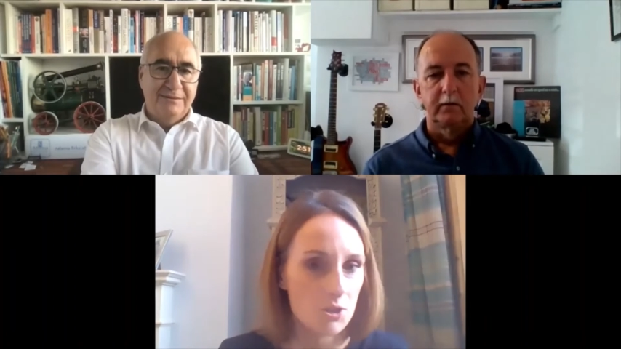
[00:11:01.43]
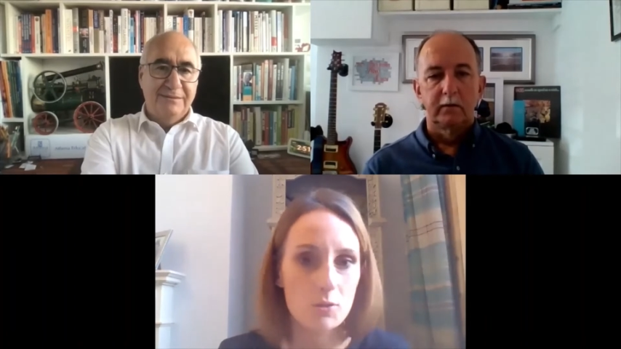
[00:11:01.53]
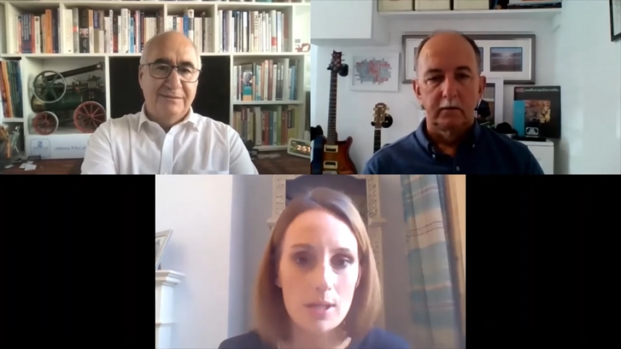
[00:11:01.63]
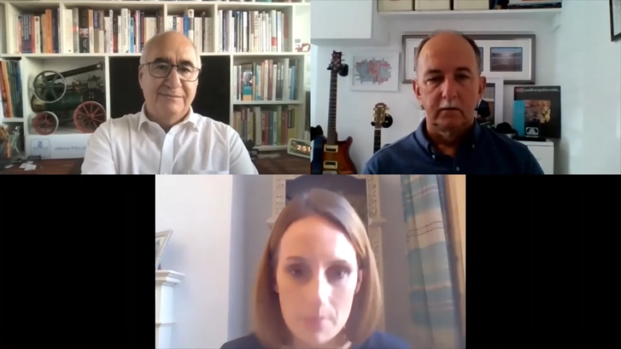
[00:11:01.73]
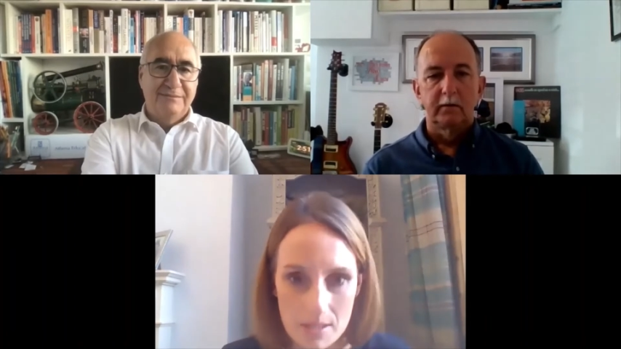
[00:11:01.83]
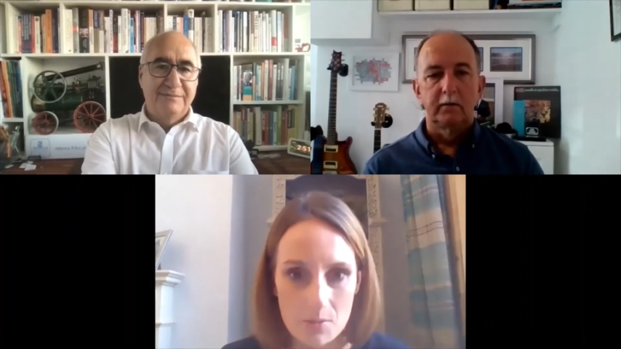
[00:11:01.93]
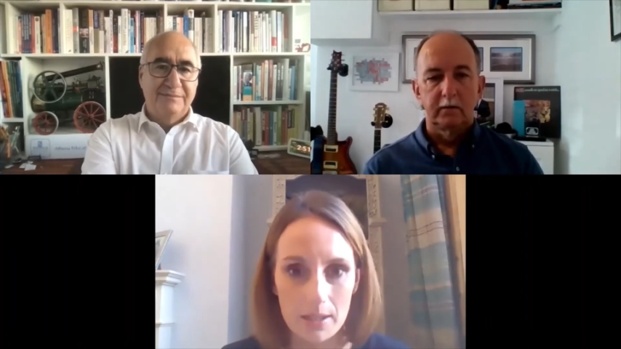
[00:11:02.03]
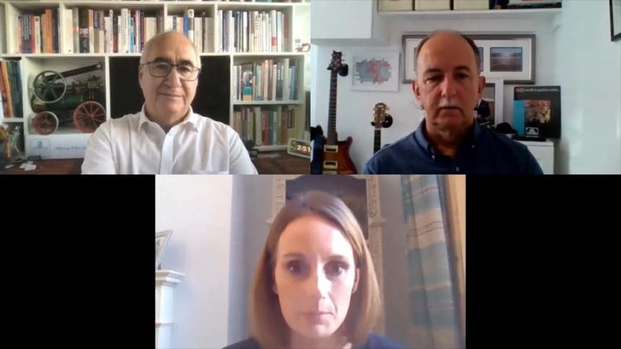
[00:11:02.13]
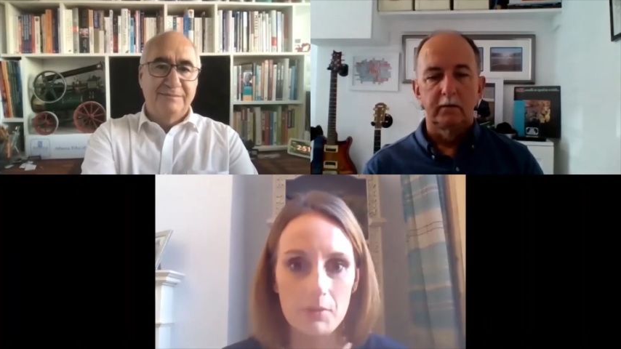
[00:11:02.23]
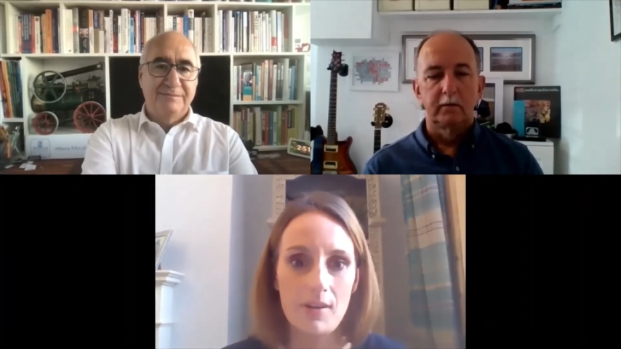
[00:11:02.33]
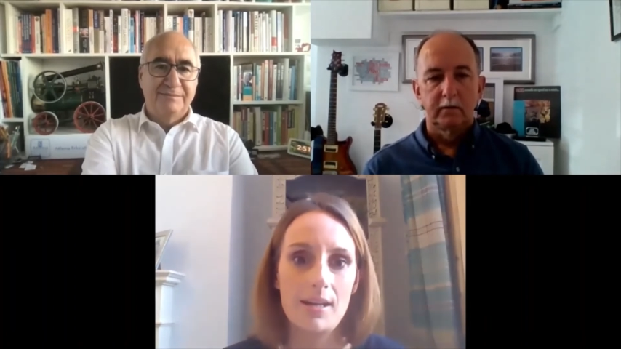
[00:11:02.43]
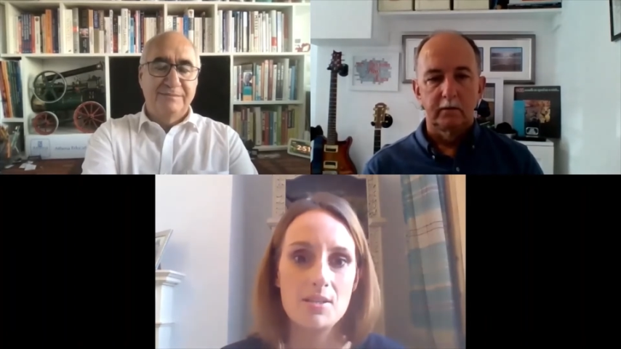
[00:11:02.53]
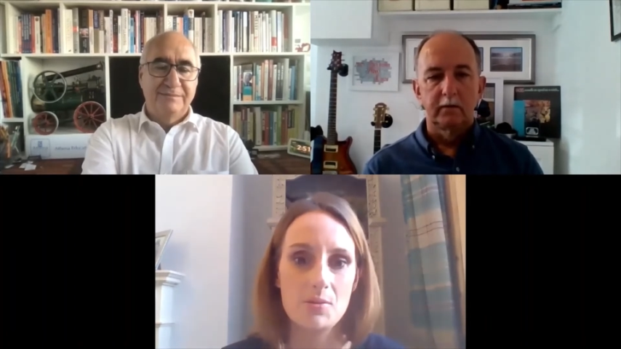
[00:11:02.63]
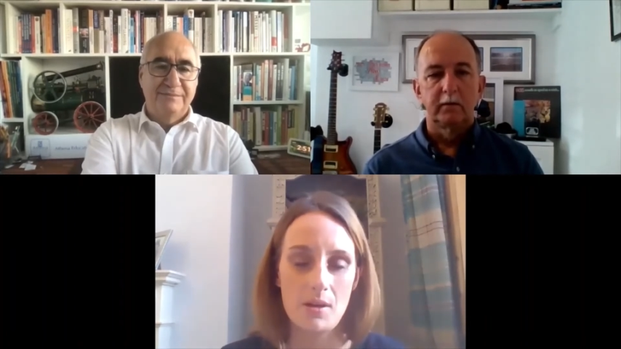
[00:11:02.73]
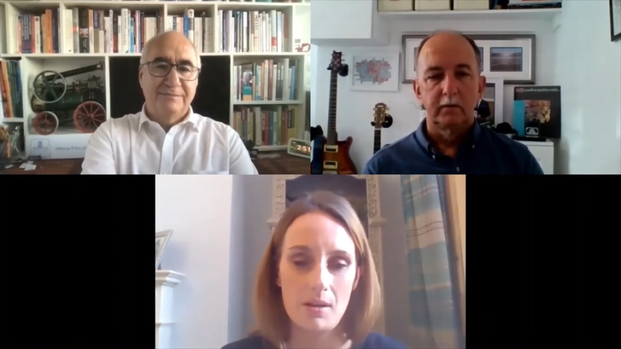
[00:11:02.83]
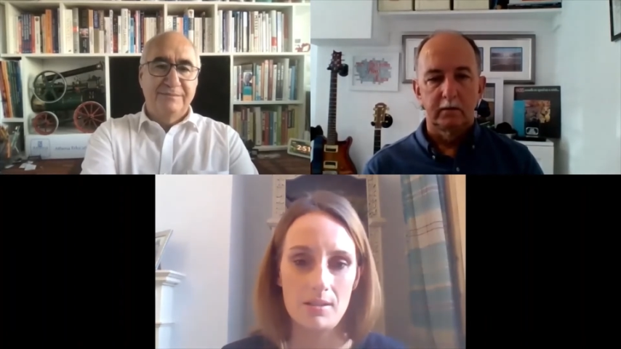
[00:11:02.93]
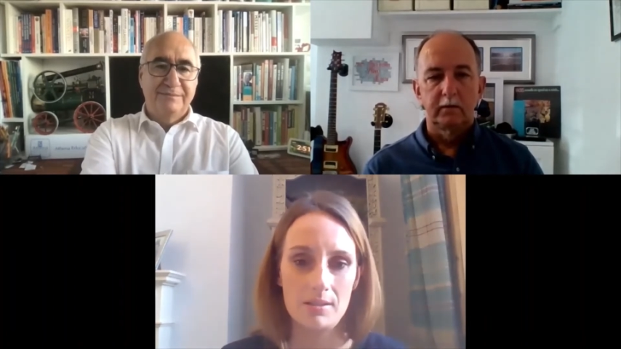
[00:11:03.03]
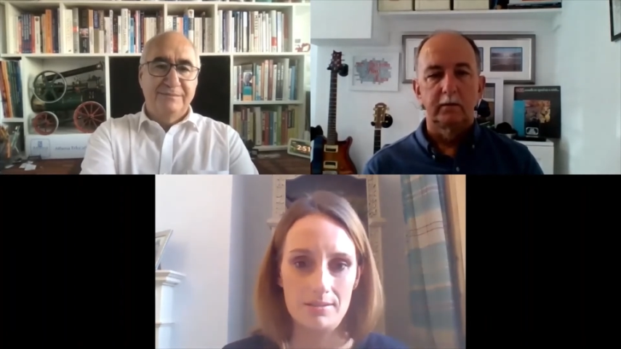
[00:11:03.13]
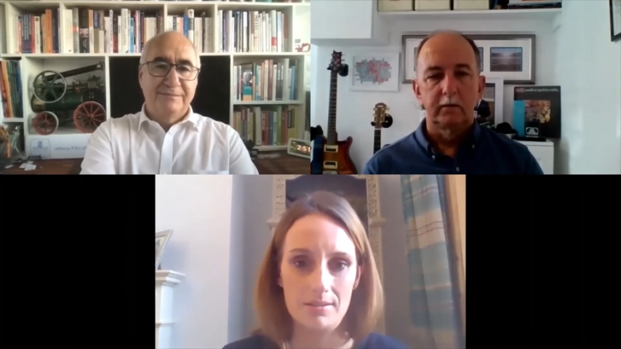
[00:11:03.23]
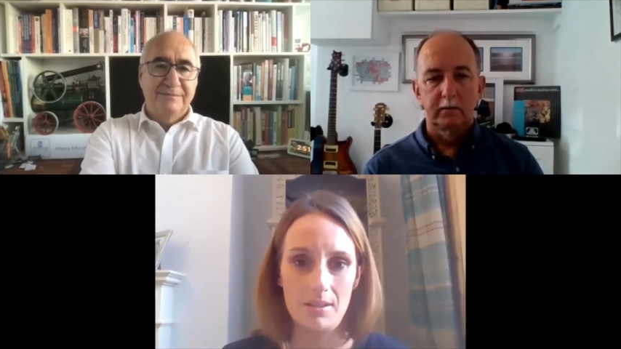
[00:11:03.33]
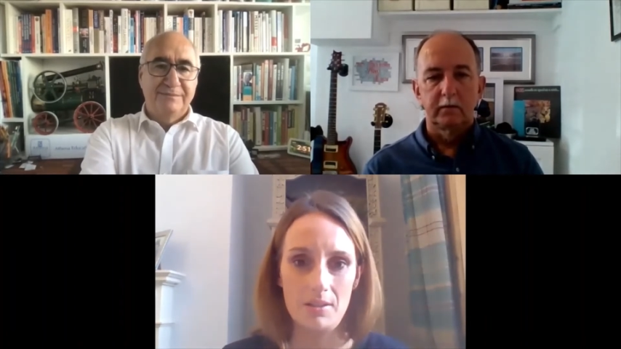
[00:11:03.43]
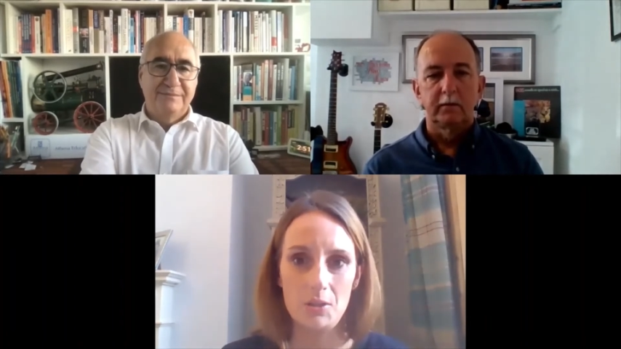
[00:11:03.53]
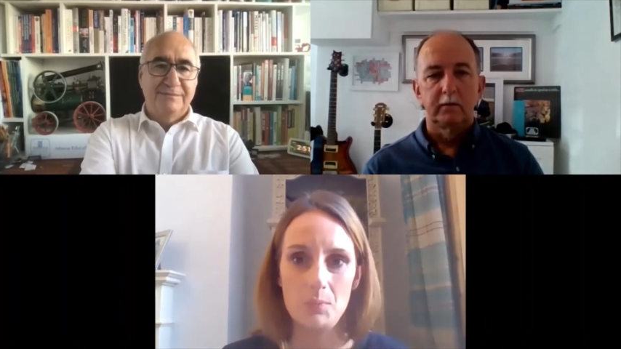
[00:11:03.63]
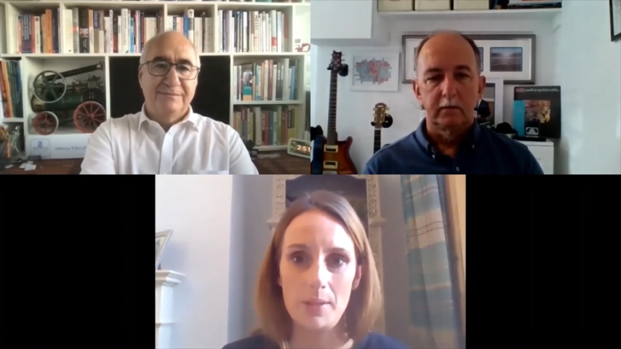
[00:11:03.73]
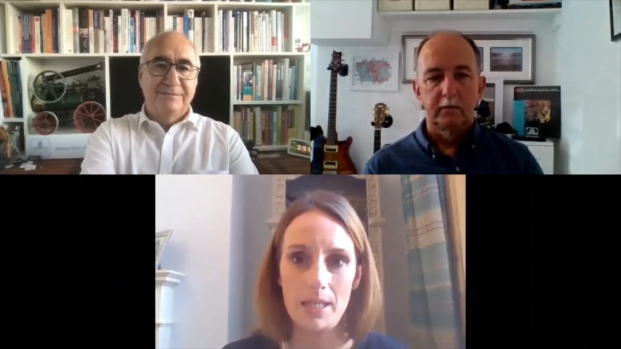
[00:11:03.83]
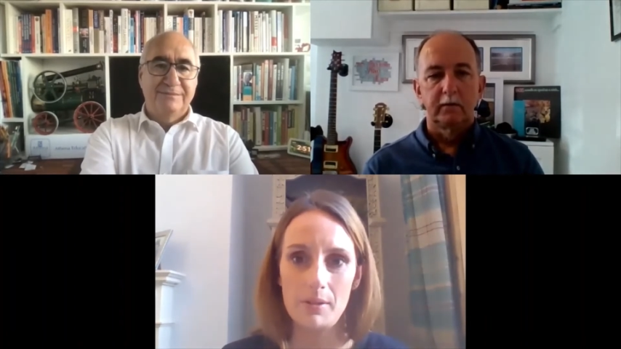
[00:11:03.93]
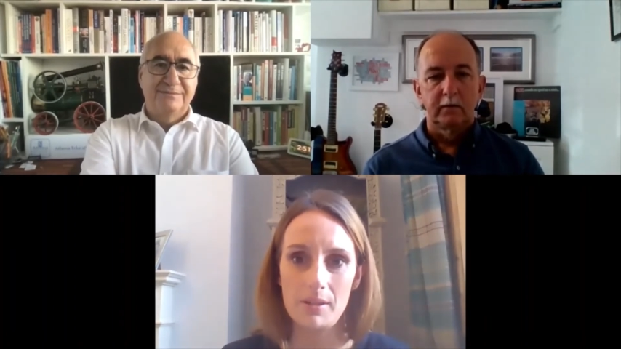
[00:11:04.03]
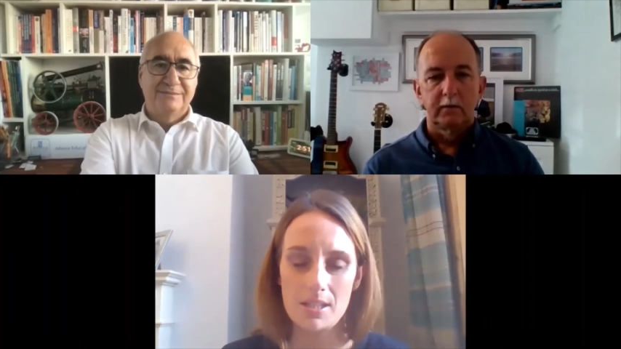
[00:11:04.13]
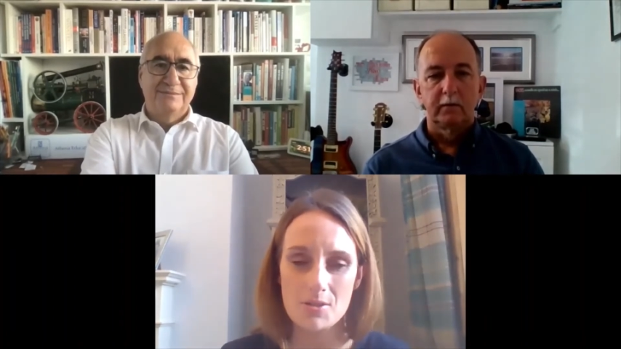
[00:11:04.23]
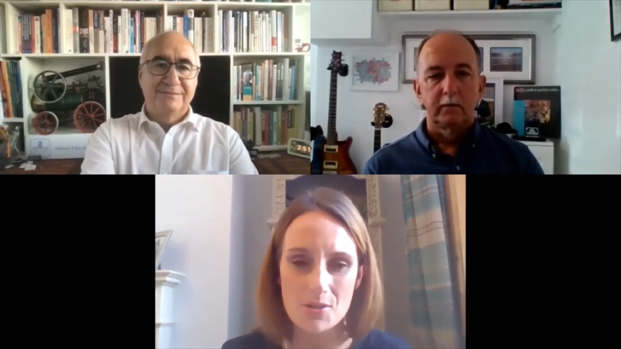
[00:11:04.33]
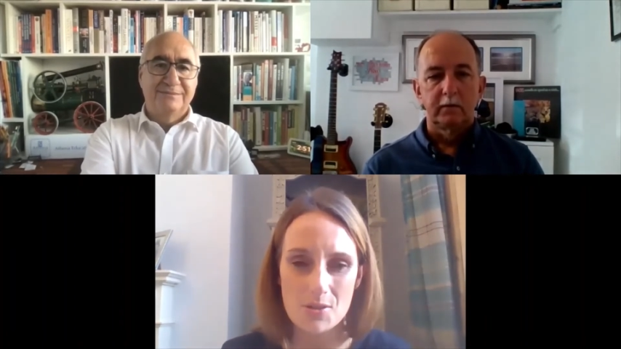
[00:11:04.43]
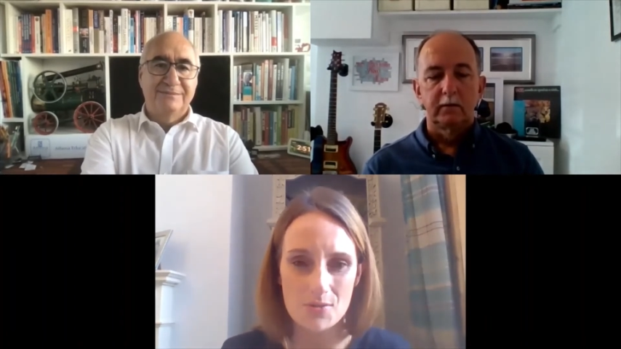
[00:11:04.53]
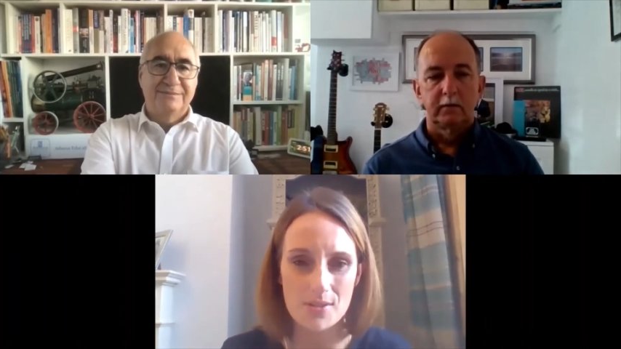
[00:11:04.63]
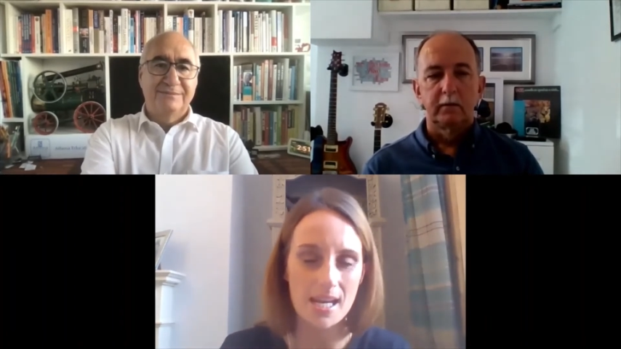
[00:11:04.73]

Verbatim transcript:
Speaker 1: treatments we can provide to our our young people, and it just sort of